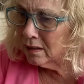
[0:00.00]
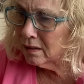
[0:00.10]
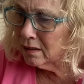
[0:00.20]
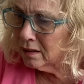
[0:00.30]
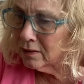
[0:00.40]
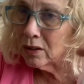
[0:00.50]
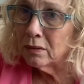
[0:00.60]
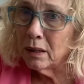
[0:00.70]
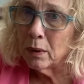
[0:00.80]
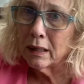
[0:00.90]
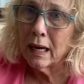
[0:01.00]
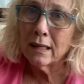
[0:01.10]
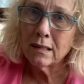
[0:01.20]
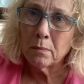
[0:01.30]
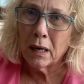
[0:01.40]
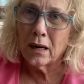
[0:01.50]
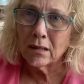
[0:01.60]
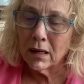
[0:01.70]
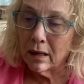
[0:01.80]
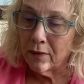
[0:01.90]
I'll have to read what that's about because
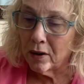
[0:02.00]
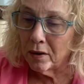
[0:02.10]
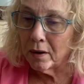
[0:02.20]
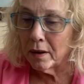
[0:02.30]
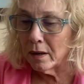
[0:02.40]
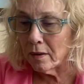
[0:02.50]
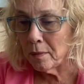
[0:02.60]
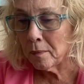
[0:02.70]
I never heard of this.